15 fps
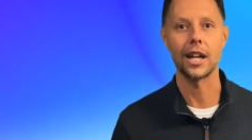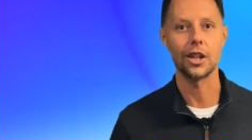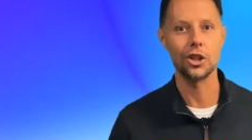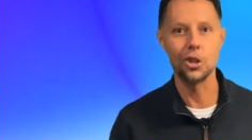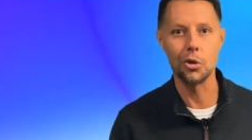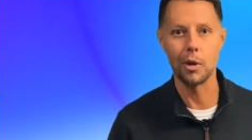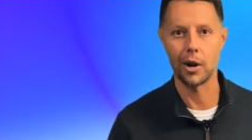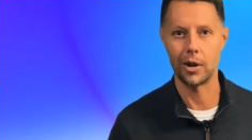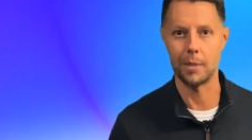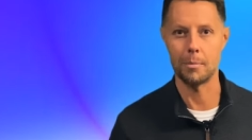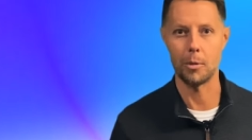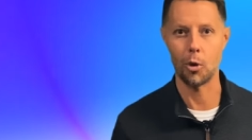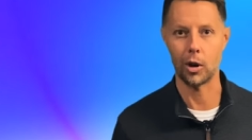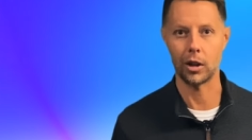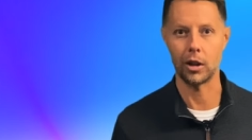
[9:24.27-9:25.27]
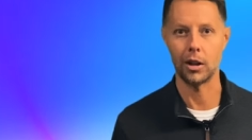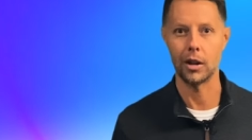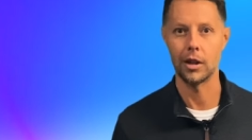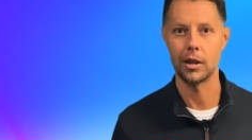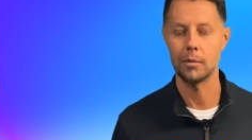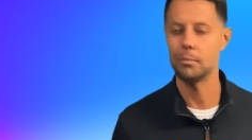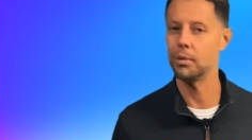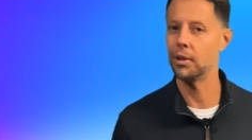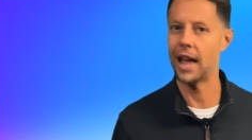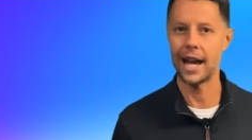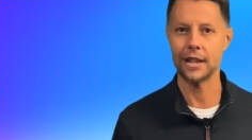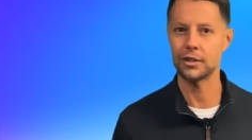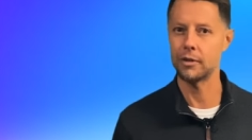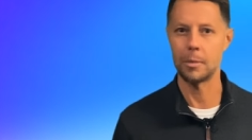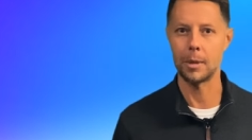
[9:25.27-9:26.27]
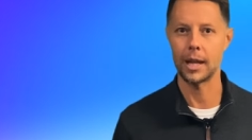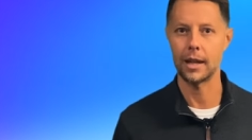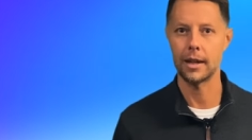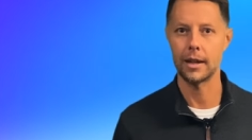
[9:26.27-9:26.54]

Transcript: You are immortal. Blasphemy.